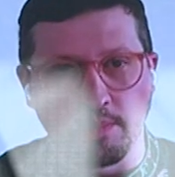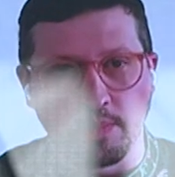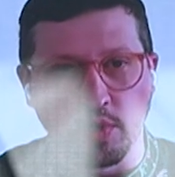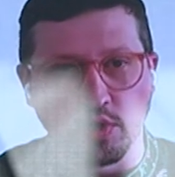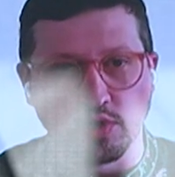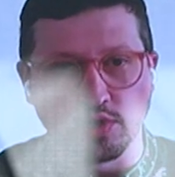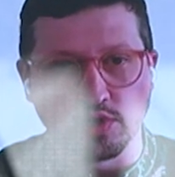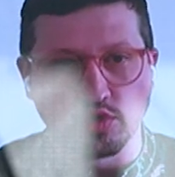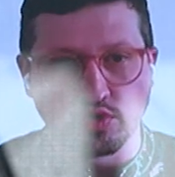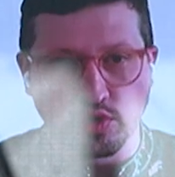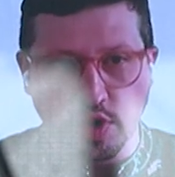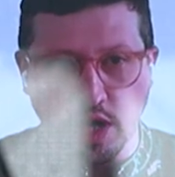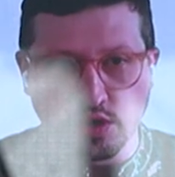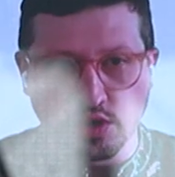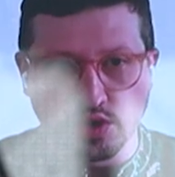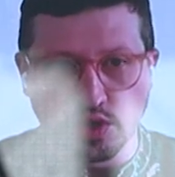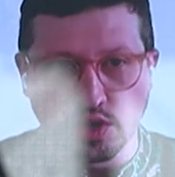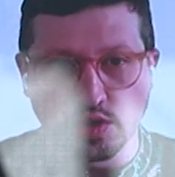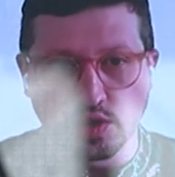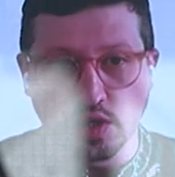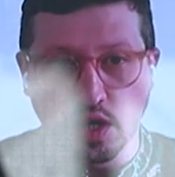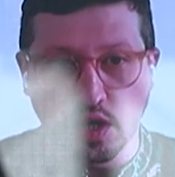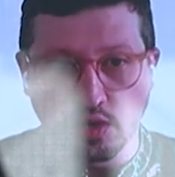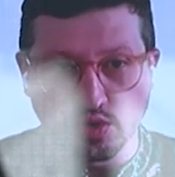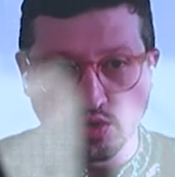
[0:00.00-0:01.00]
on strategies
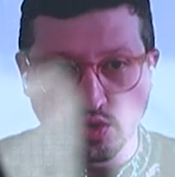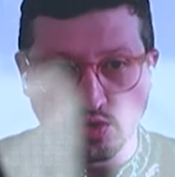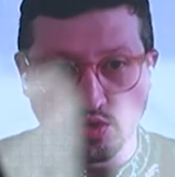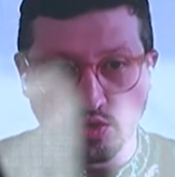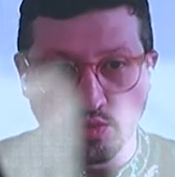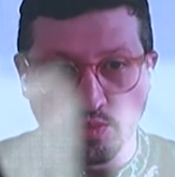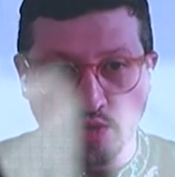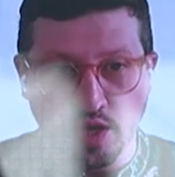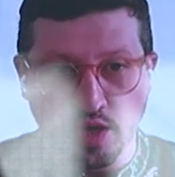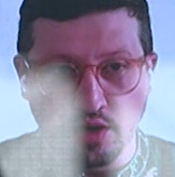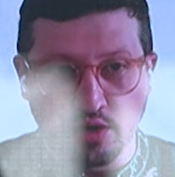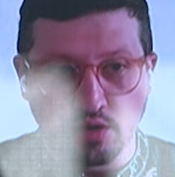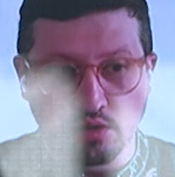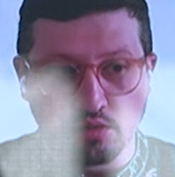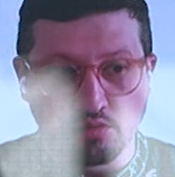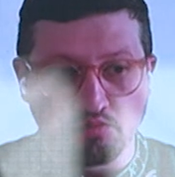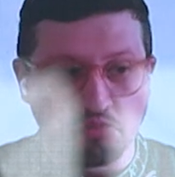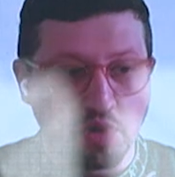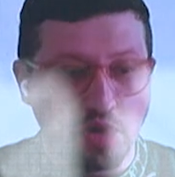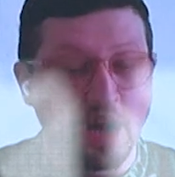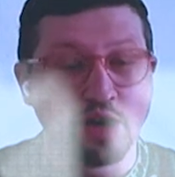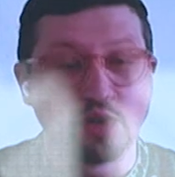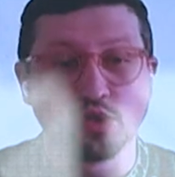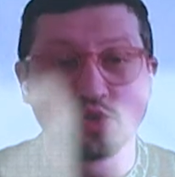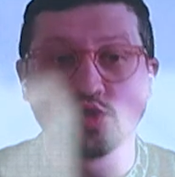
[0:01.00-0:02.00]
how to do better,
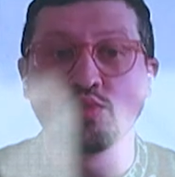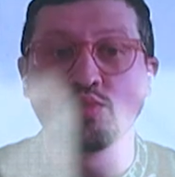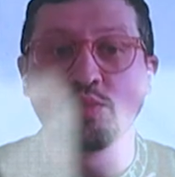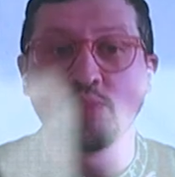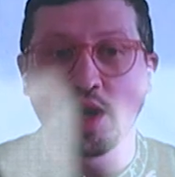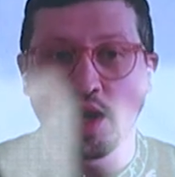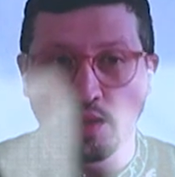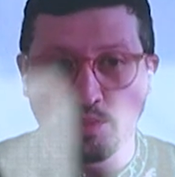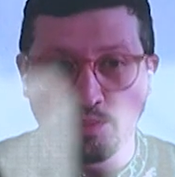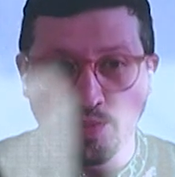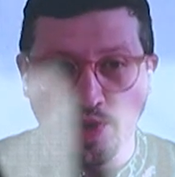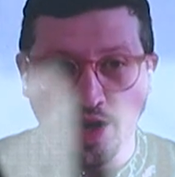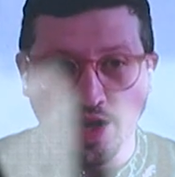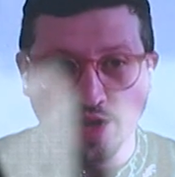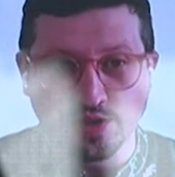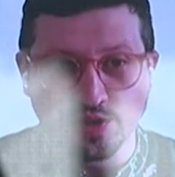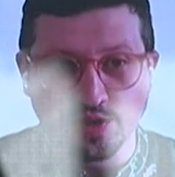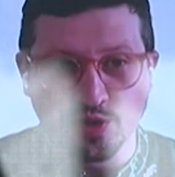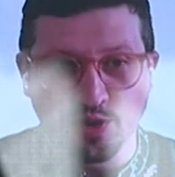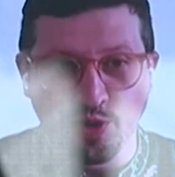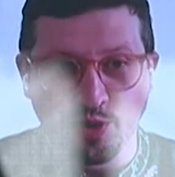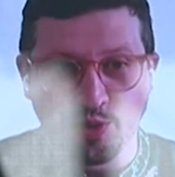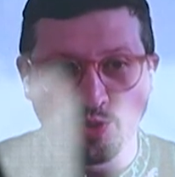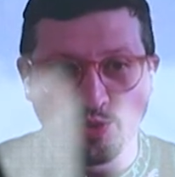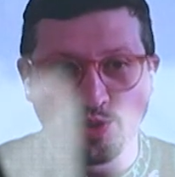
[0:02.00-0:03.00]
how to bypass
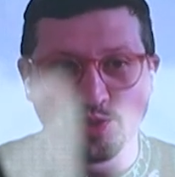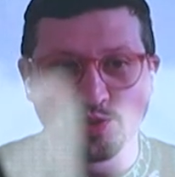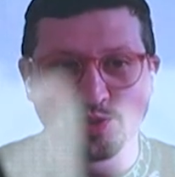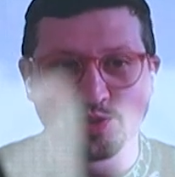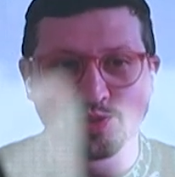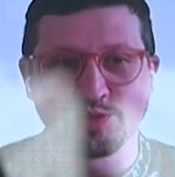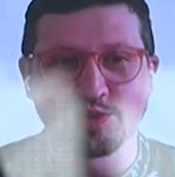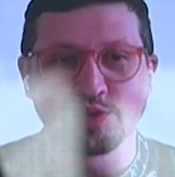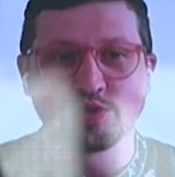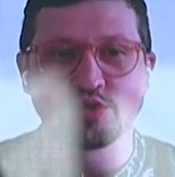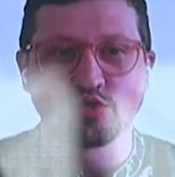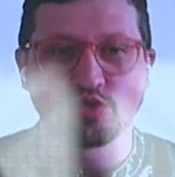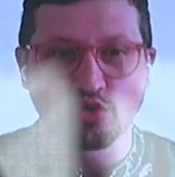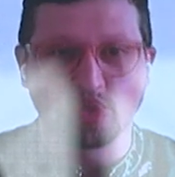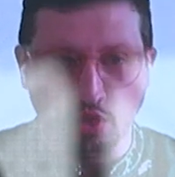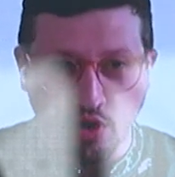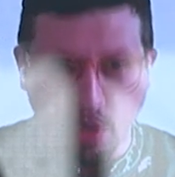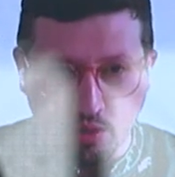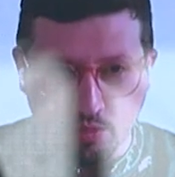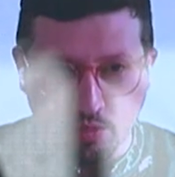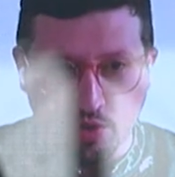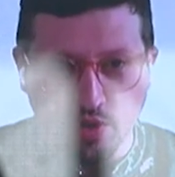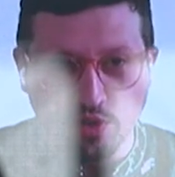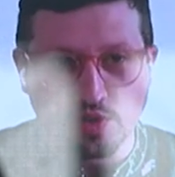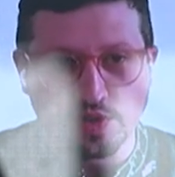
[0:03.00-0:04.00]
all those
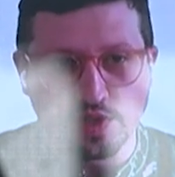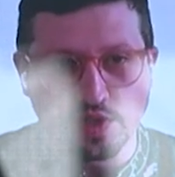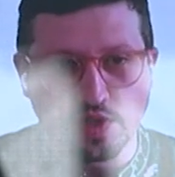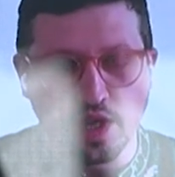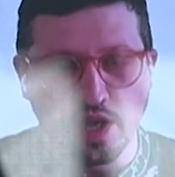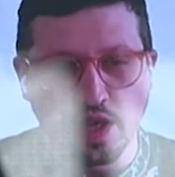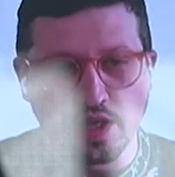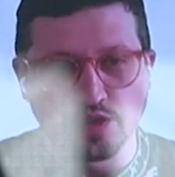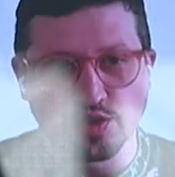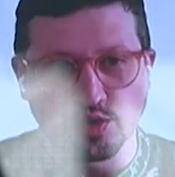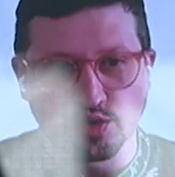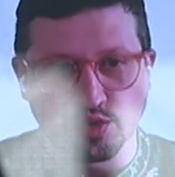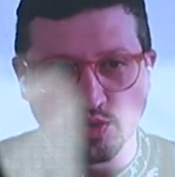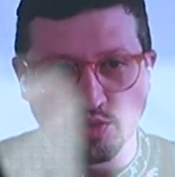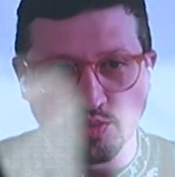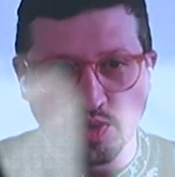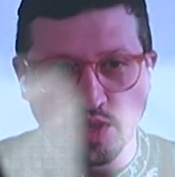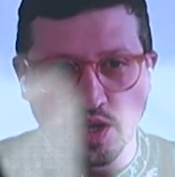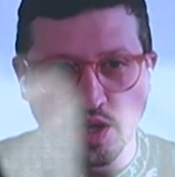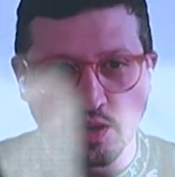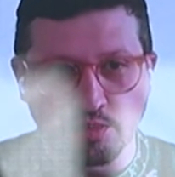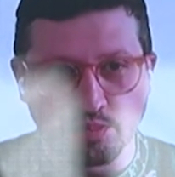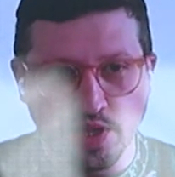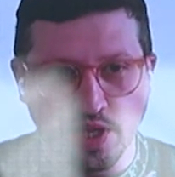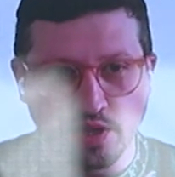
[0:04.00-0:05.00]
troubles that social
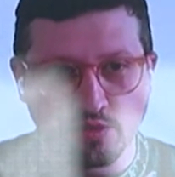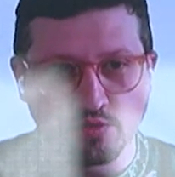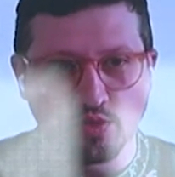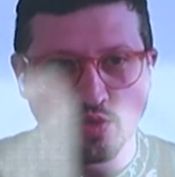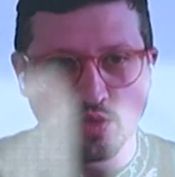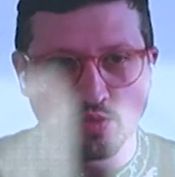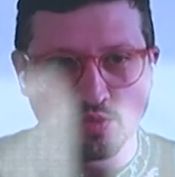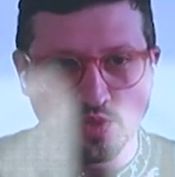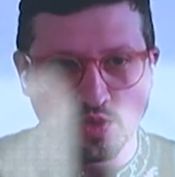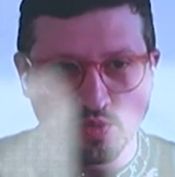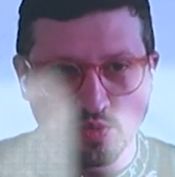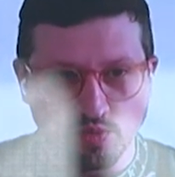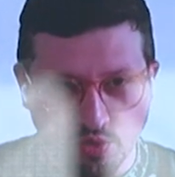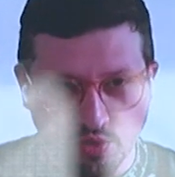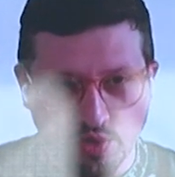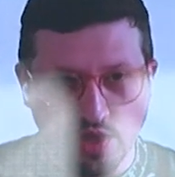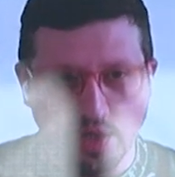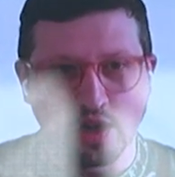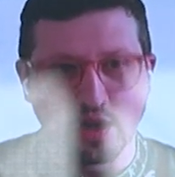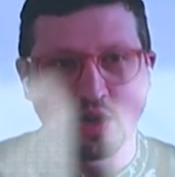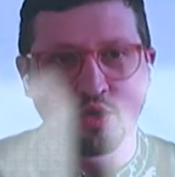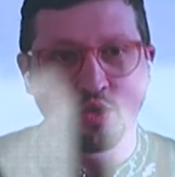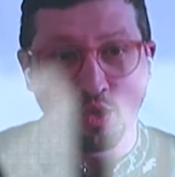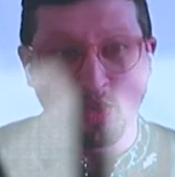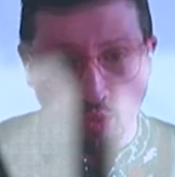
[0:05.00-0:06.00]
media platforms put in
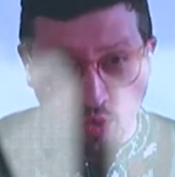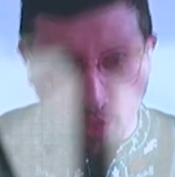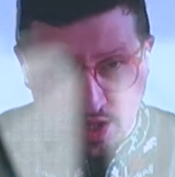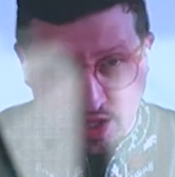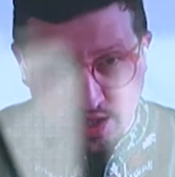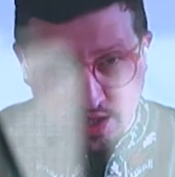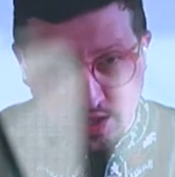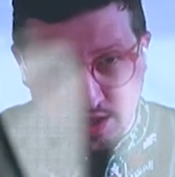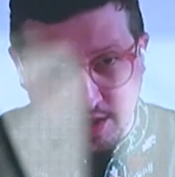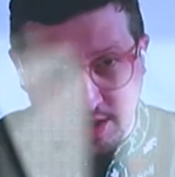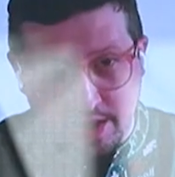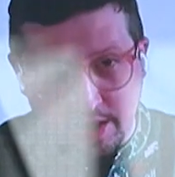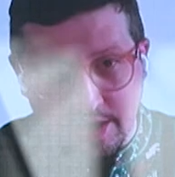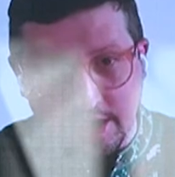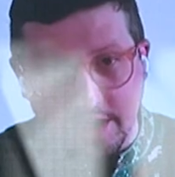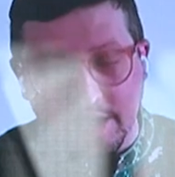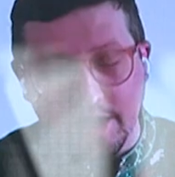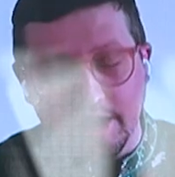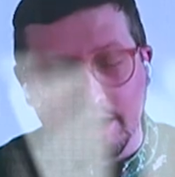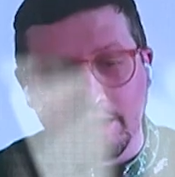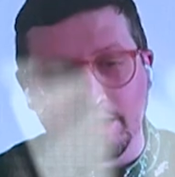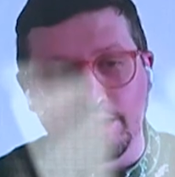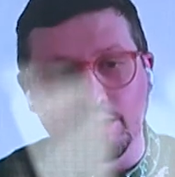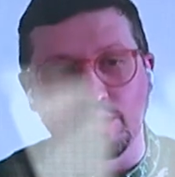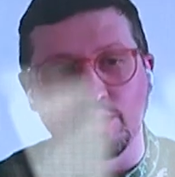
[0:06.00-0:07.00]
our way
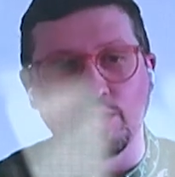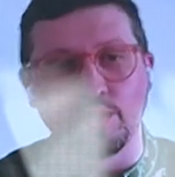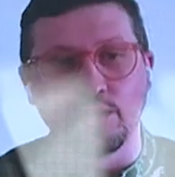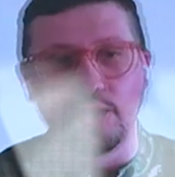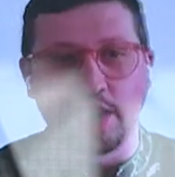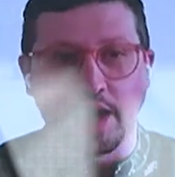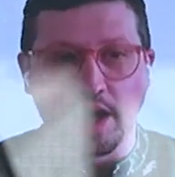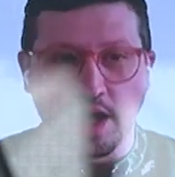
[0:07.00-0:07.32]
through